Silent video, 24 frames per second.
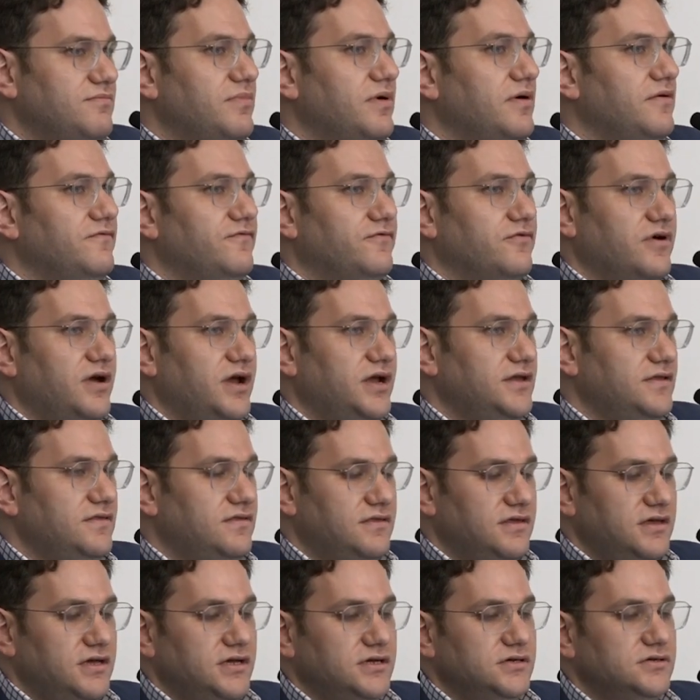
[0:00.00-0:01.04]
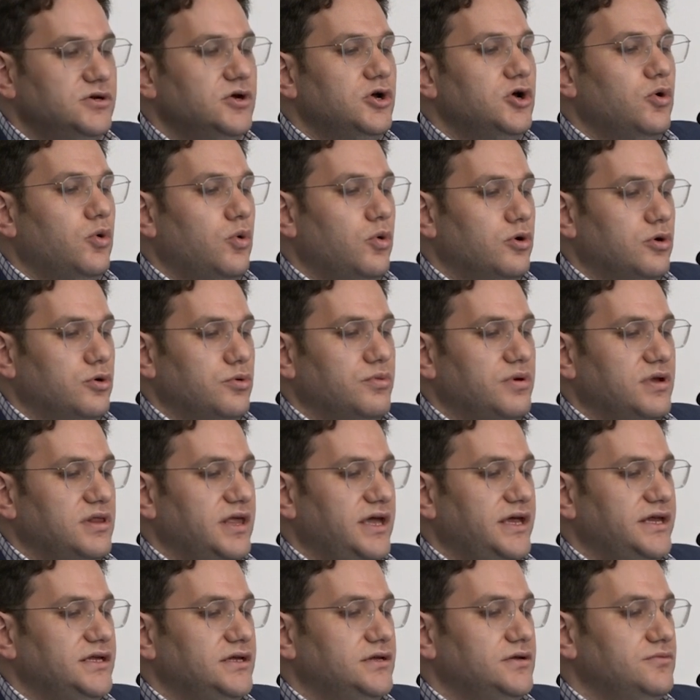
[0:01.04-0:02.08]
but for anything order
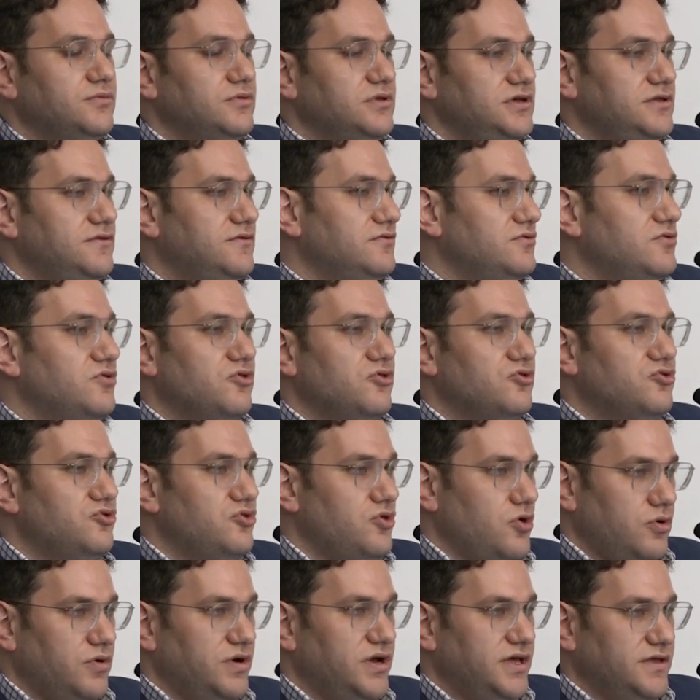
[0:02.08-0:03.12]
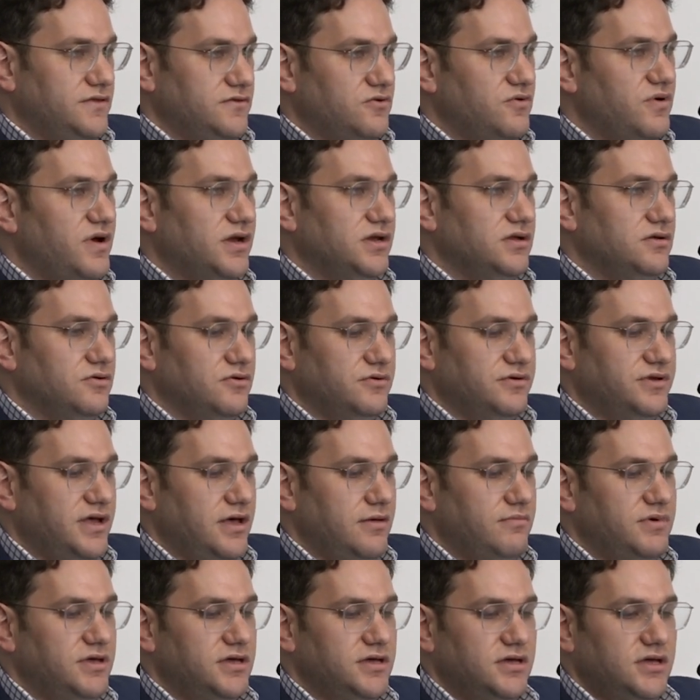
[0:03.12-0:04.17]
related, it will either just show it as credit or
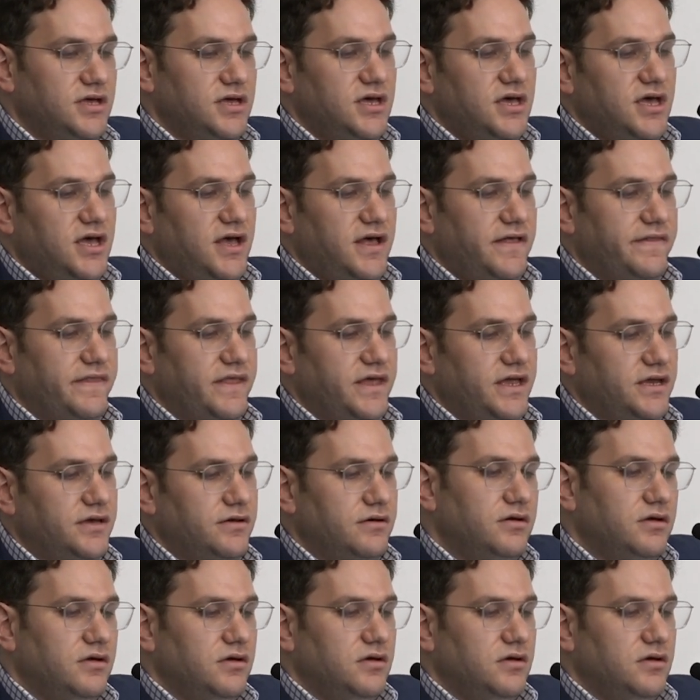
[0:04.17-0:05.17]
debit, and then